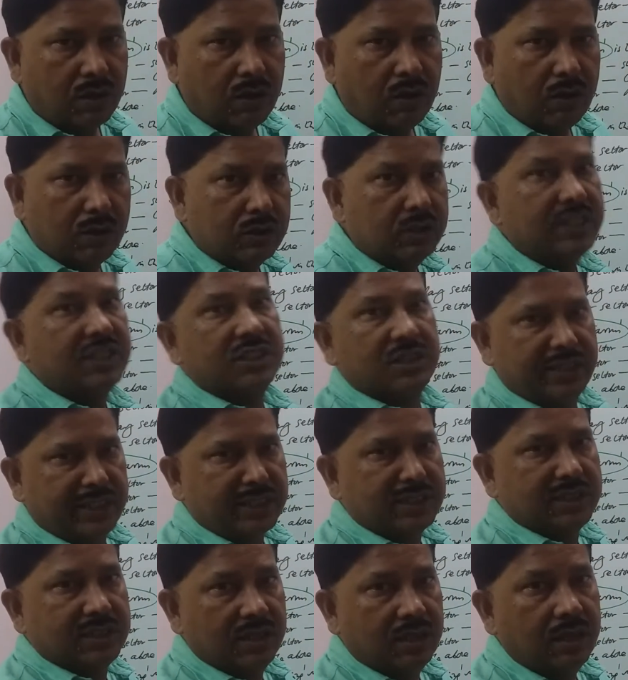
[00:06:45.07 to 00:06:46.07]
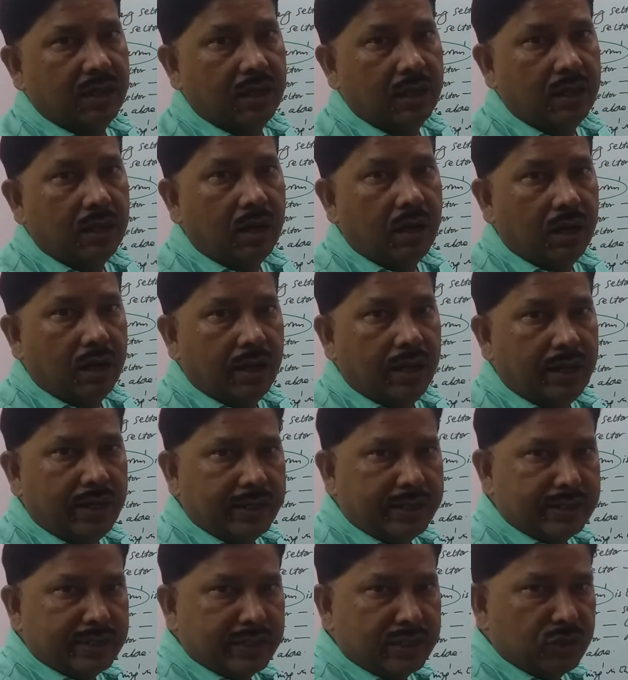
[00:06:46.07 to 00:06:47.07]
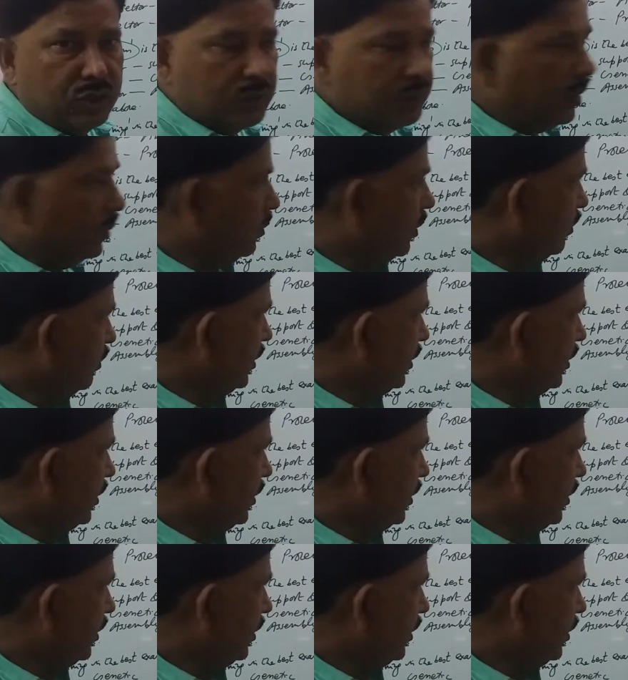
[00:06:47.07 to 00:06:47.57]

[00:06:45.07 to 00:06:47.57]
all these things in the newspaper,